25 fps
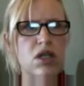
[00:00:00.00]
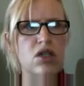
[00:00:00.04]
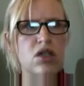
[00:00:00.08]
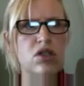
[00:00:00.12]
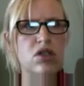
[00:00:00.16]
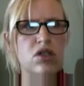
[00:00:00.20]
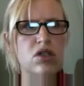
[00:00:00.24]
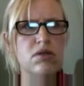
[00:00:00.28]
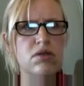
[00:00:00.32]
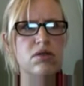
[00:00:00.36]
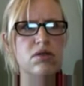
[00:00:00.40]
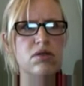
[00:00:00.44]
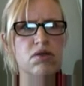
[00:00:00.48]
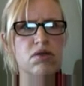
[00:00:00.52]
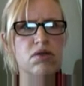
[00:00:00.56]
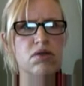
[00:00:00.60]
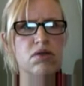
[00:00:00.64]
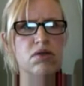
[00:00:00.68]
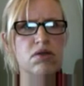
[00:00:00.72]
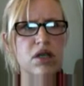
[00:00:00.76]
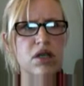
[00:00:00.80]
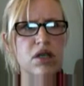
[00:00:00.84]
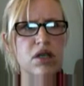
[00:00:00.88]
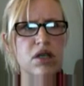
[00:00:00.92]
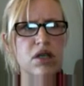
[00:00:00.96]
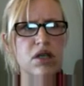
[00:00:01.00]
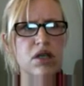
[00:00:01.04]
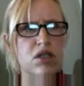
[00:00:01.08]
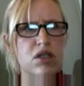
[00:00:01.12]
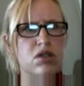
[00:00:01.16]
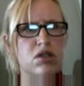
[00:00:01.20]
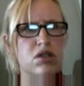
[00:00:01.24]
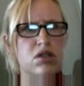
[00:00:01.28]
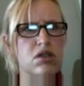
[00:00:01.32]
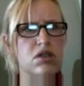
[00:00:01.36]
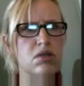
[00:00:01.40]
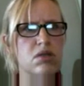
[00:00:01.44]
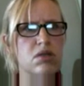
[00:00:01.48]
of several working
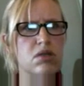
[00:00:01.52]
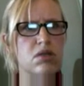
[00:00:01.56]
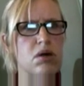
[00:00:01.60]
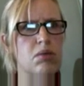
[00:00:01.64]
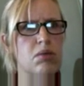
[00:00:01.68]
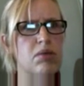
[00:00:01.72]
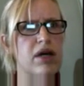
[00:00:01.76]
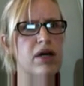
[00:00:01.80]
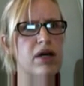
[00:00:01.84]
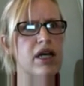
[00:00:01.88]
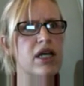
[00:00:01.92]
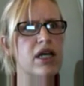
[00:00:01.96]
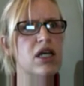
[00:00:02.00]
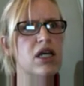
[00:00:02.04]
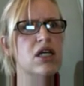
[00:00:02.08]
districts in Mumbai.